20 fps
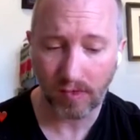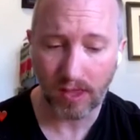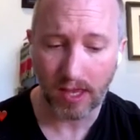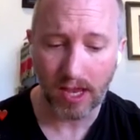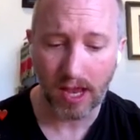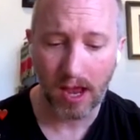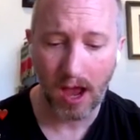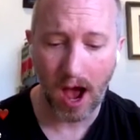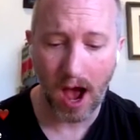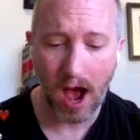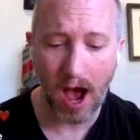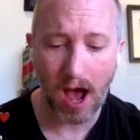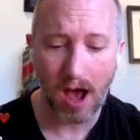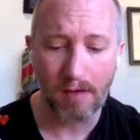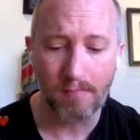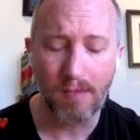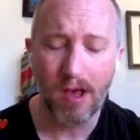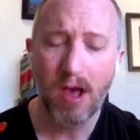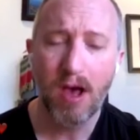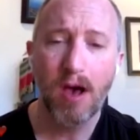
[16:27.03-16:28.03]

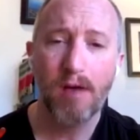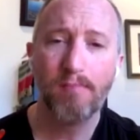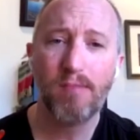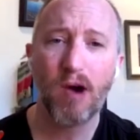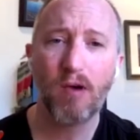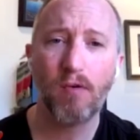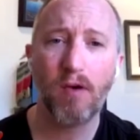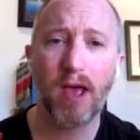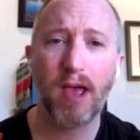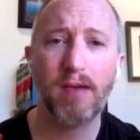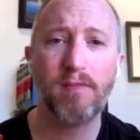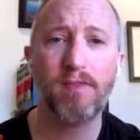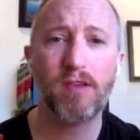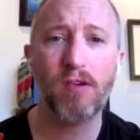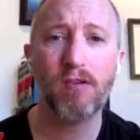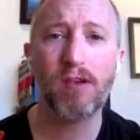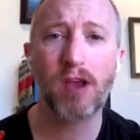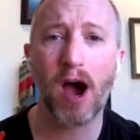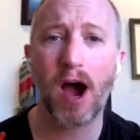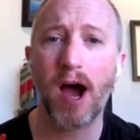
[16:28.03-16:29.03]
But if you're
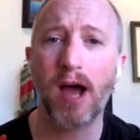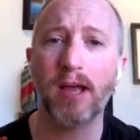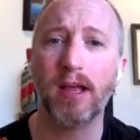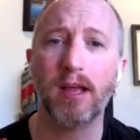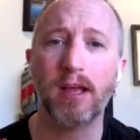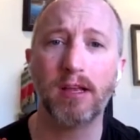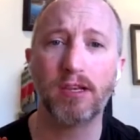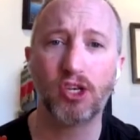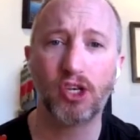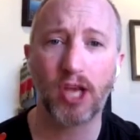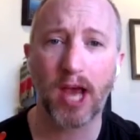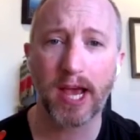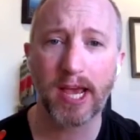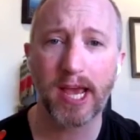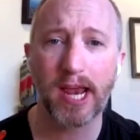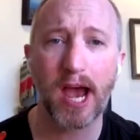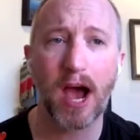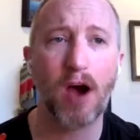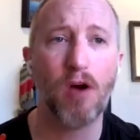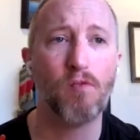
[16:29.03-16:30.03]
not, check it
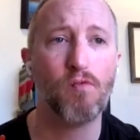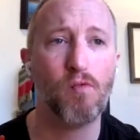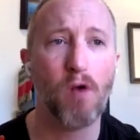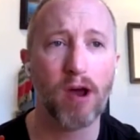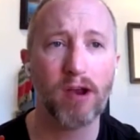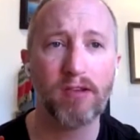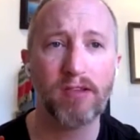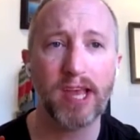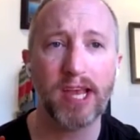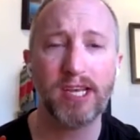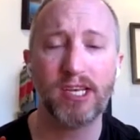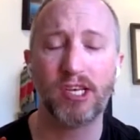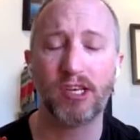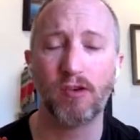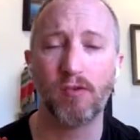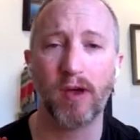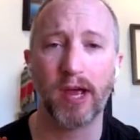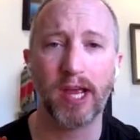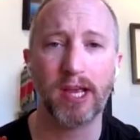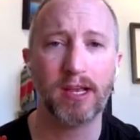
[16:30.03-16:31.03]
out. What are they
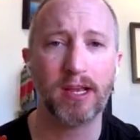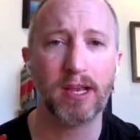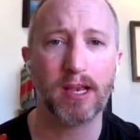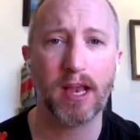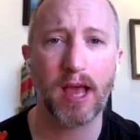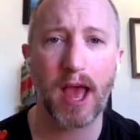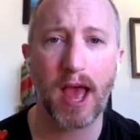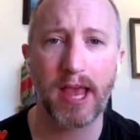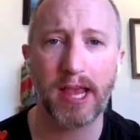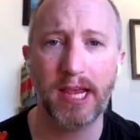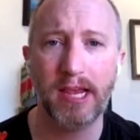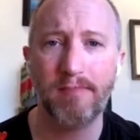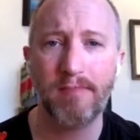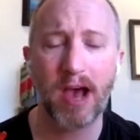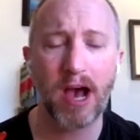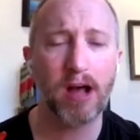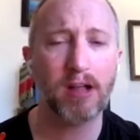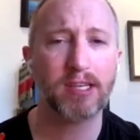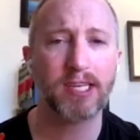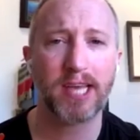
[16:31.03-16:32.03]
doing?
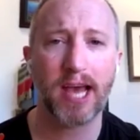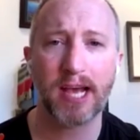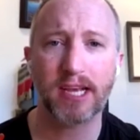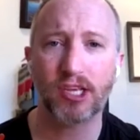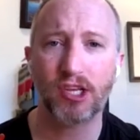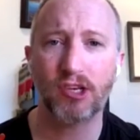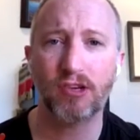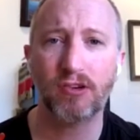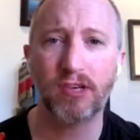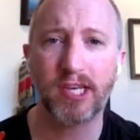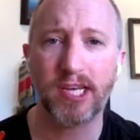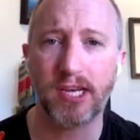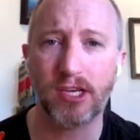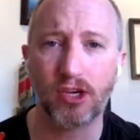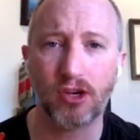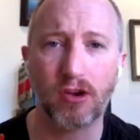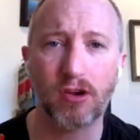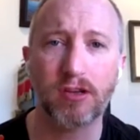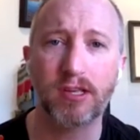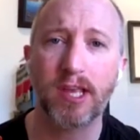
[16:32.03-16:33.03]
Email, text your
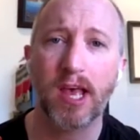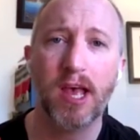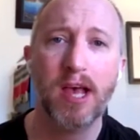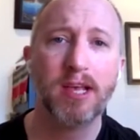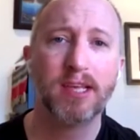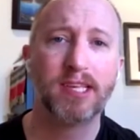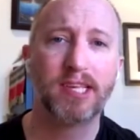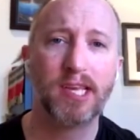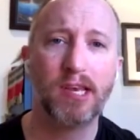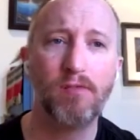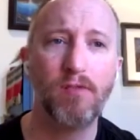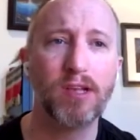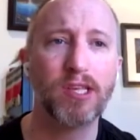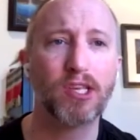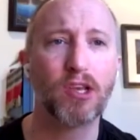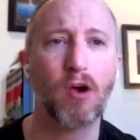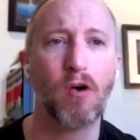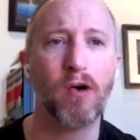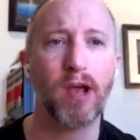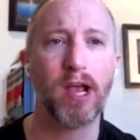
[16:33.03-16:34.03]
teachers, see what's
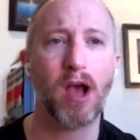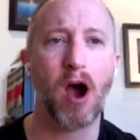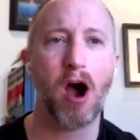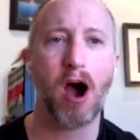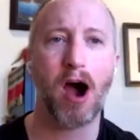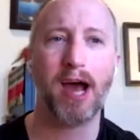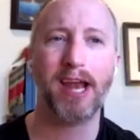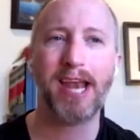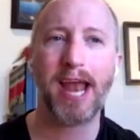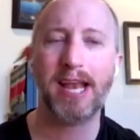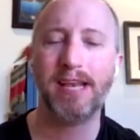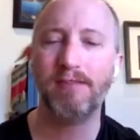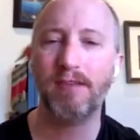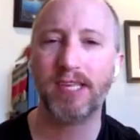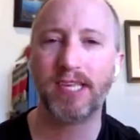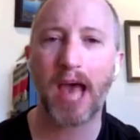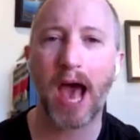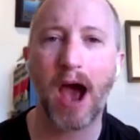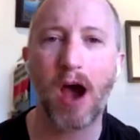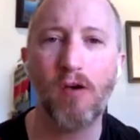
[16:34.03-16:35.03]
going on, and
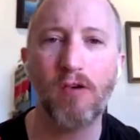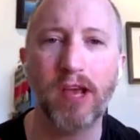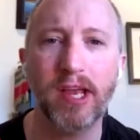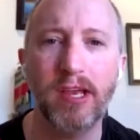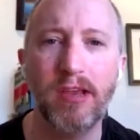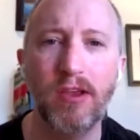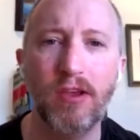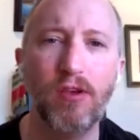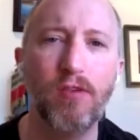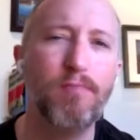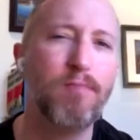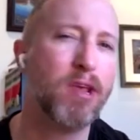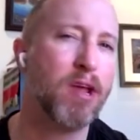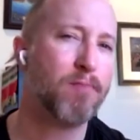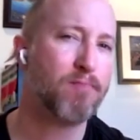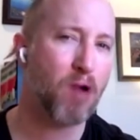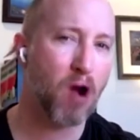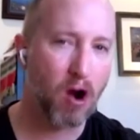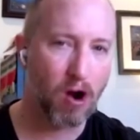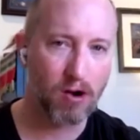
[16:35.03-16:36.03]
how can you be a
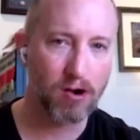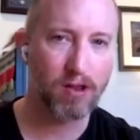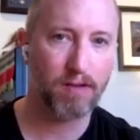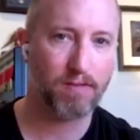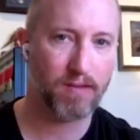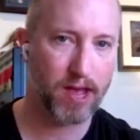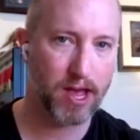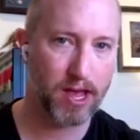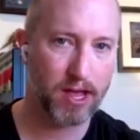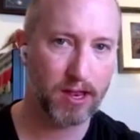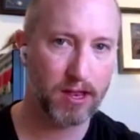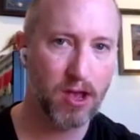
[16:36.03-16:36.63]
part of it?